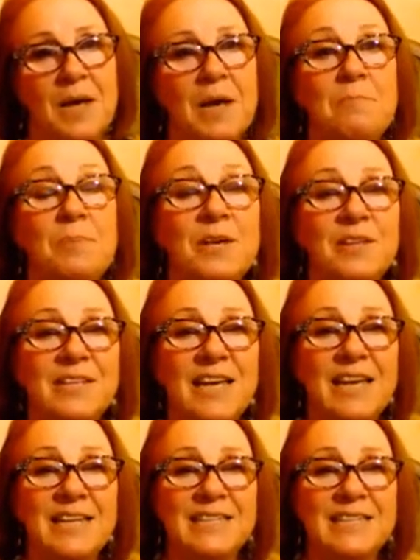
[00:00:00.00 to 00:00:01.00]
A
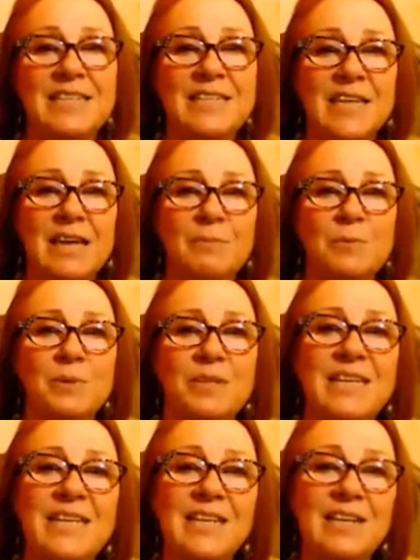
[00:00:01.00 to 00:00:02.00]
birthday tea table with
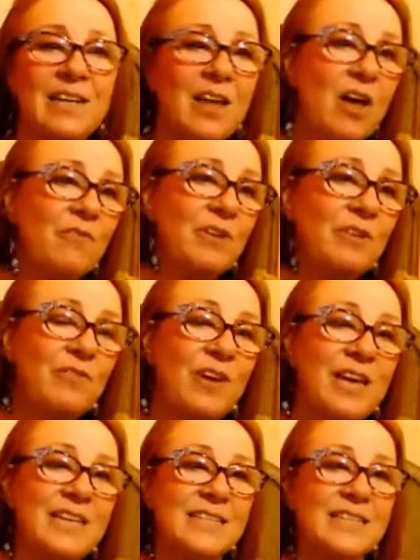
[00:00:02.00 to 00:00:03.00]
eager laughing
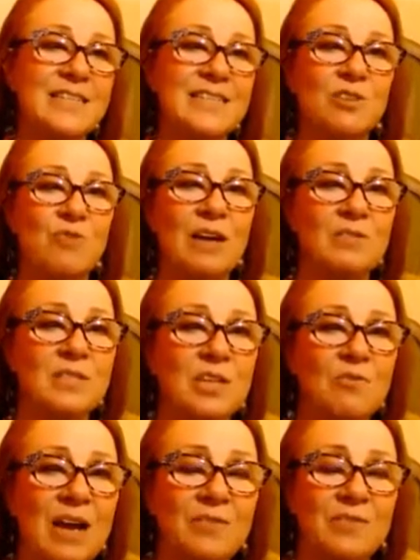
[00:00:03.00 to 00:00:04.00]
faces crowding
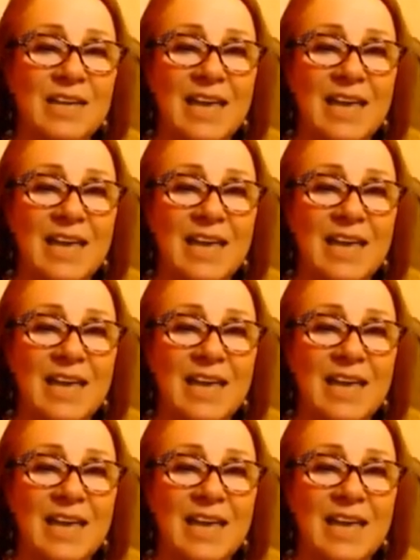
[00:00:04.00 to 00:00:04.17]
around the